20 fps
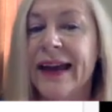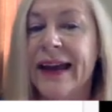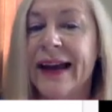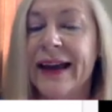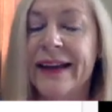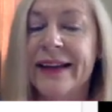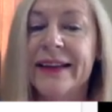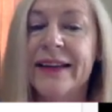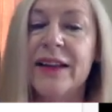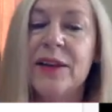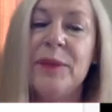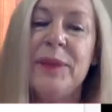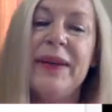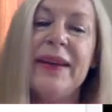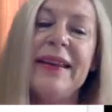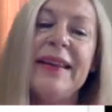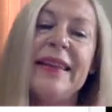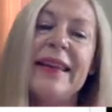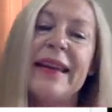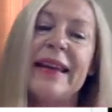And it'll
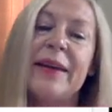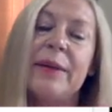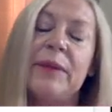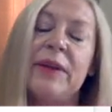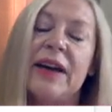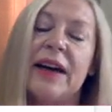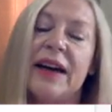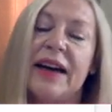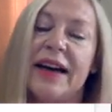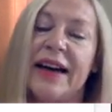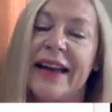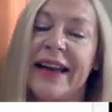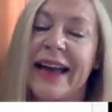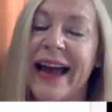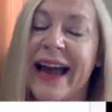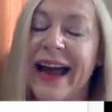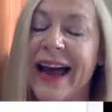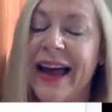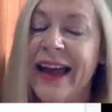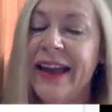be lambda I
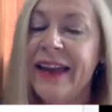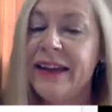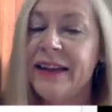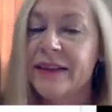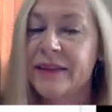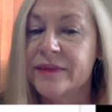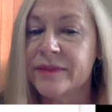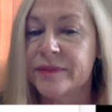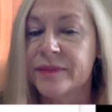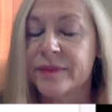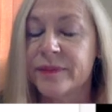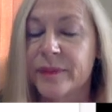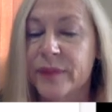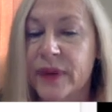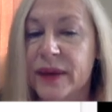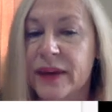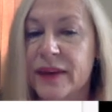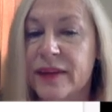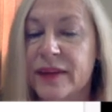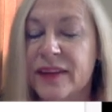hat
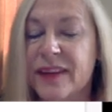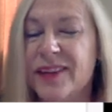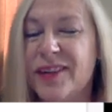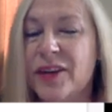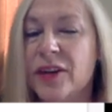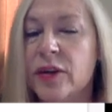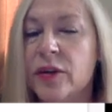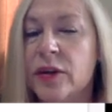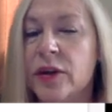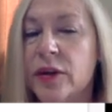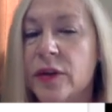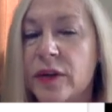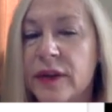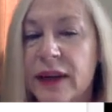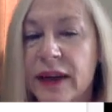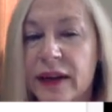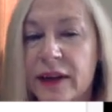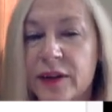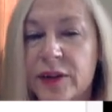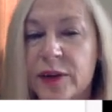because you don't know the
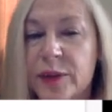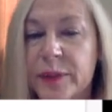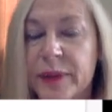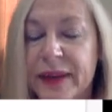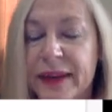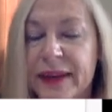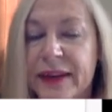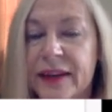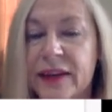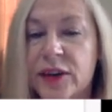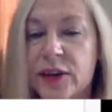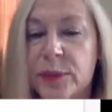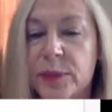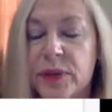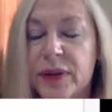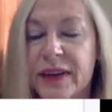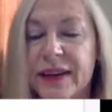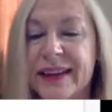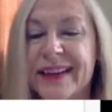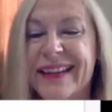actual beta. You're
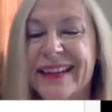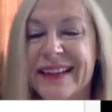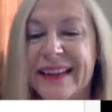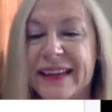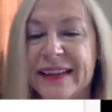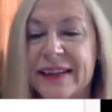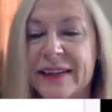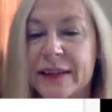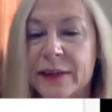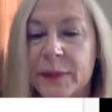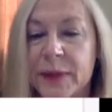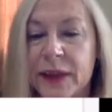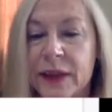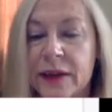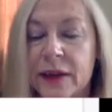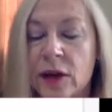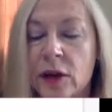putting in an estimate.